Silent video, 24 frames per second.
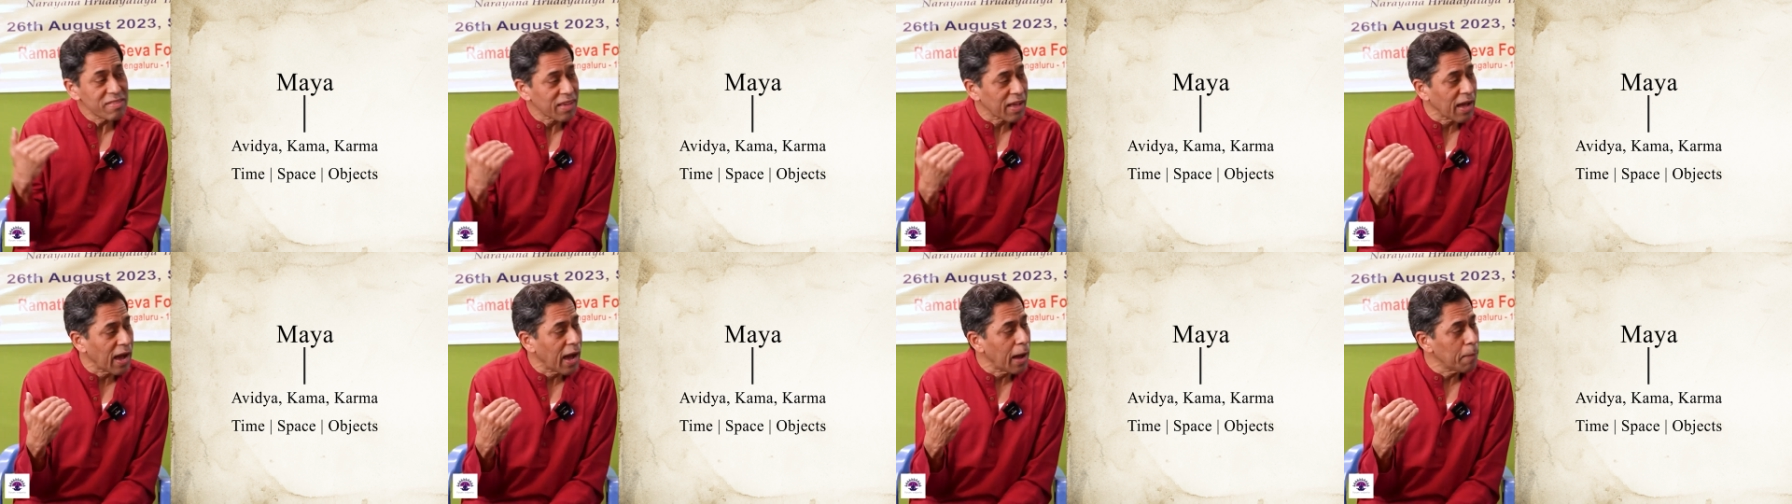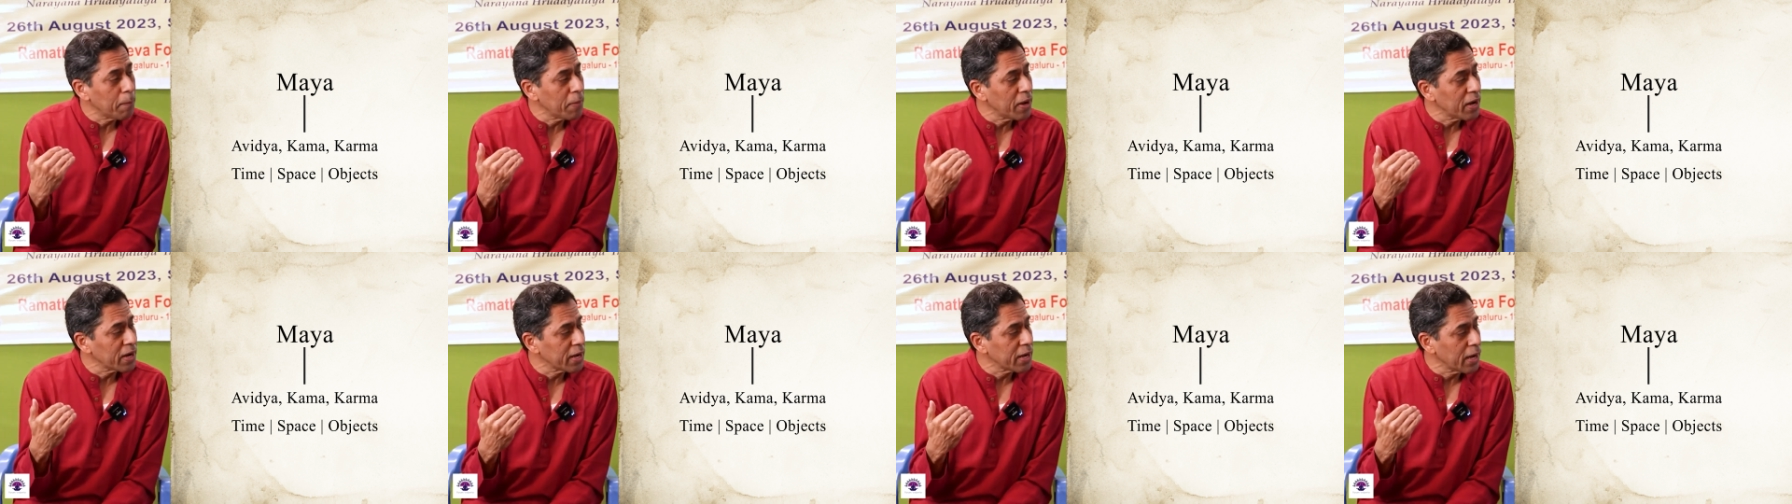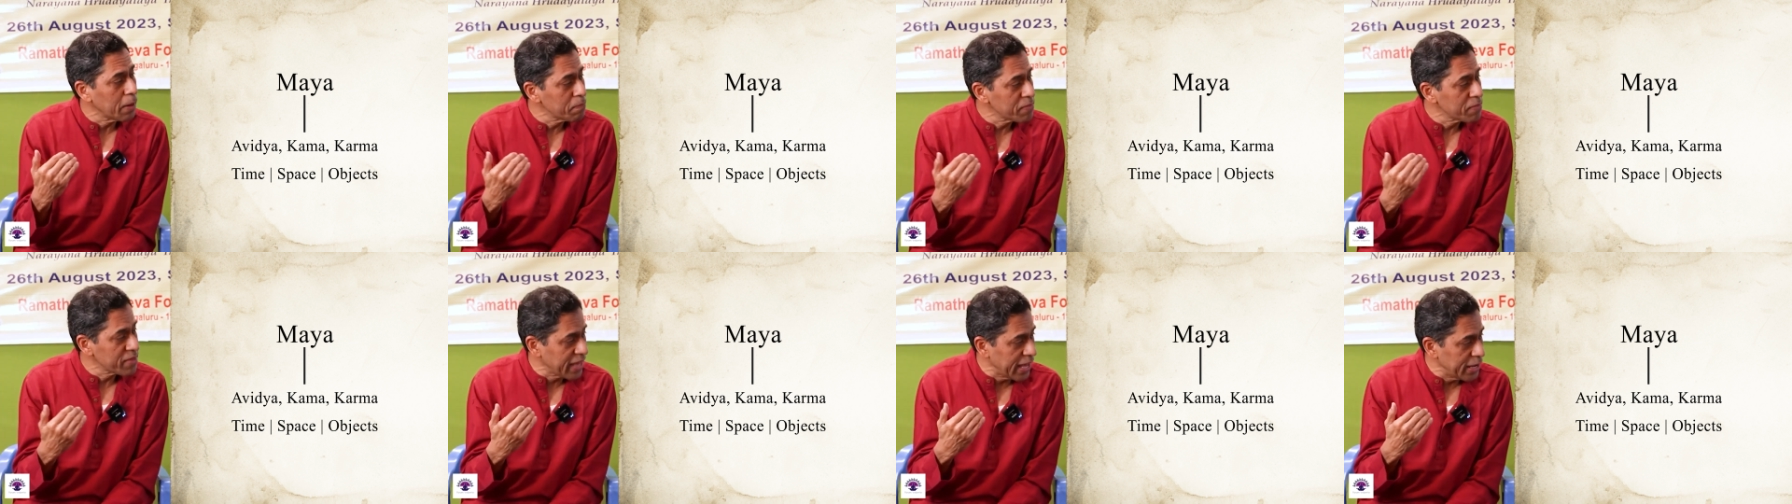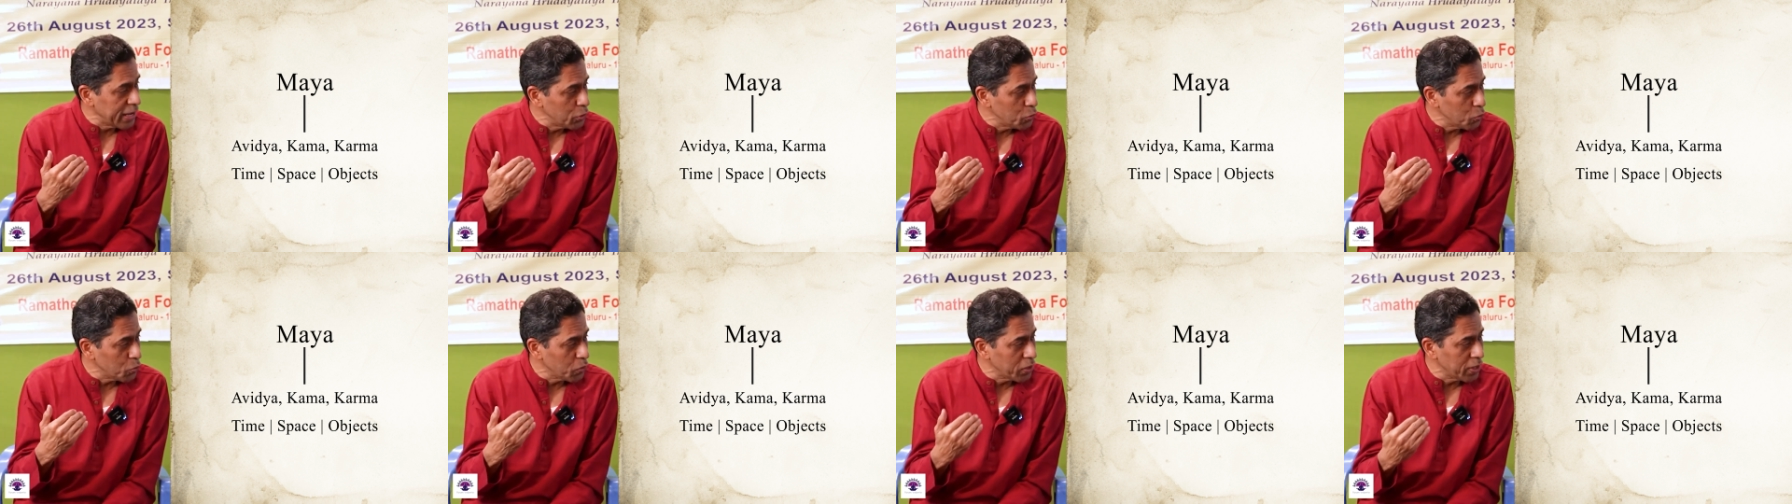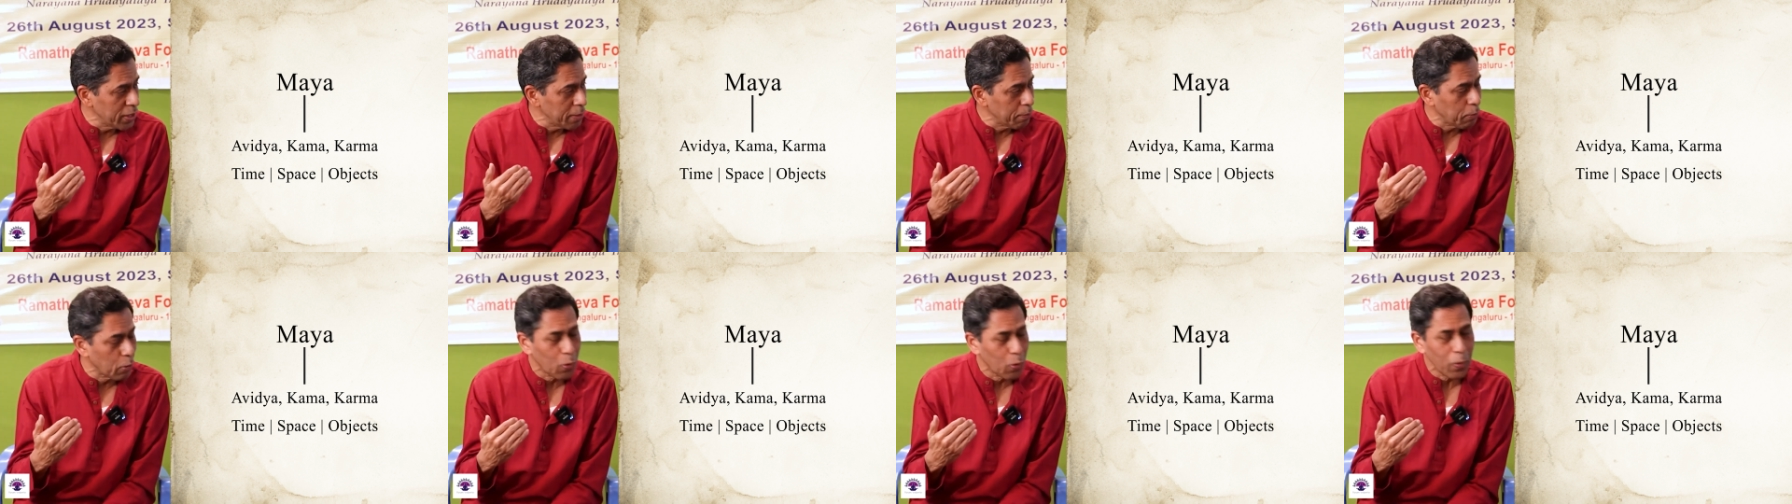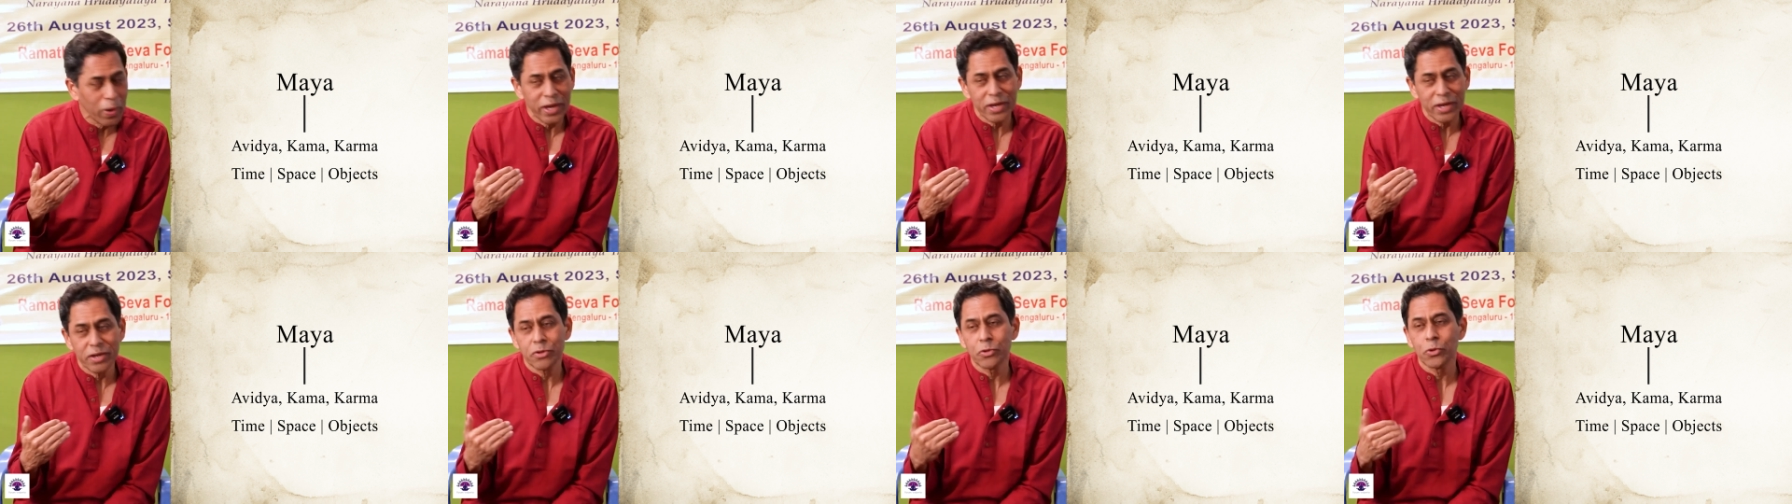karma comes, can you keep
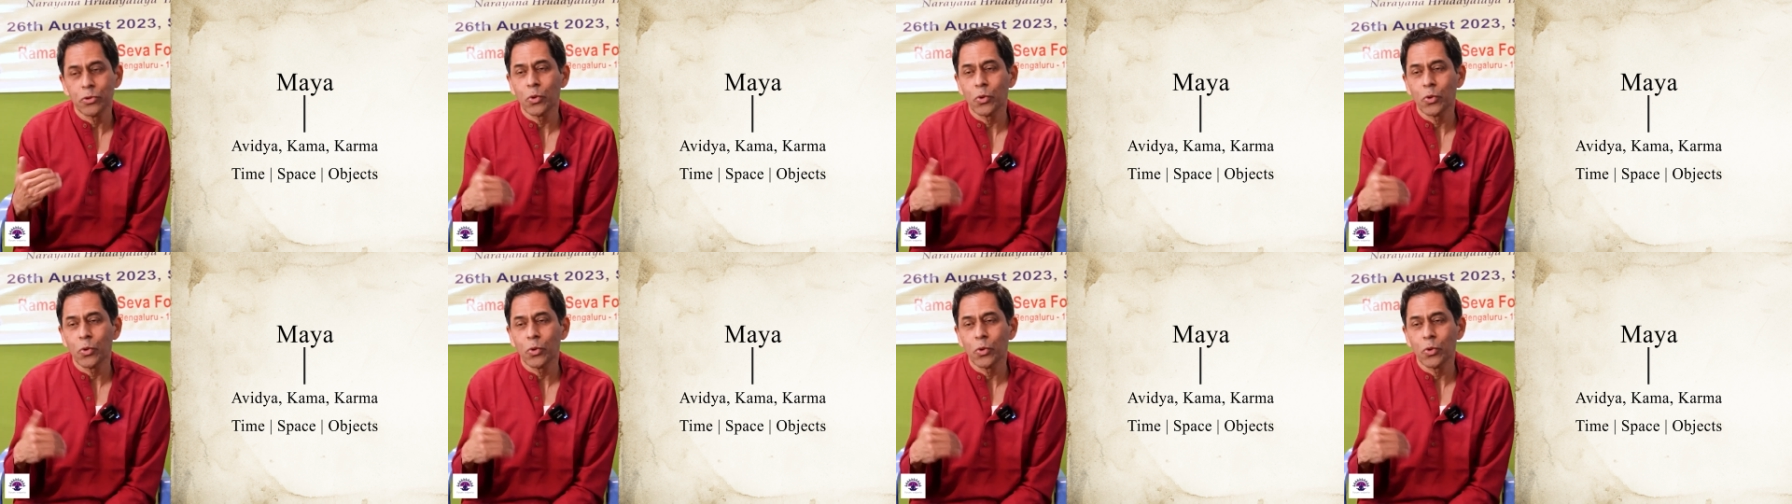quiet?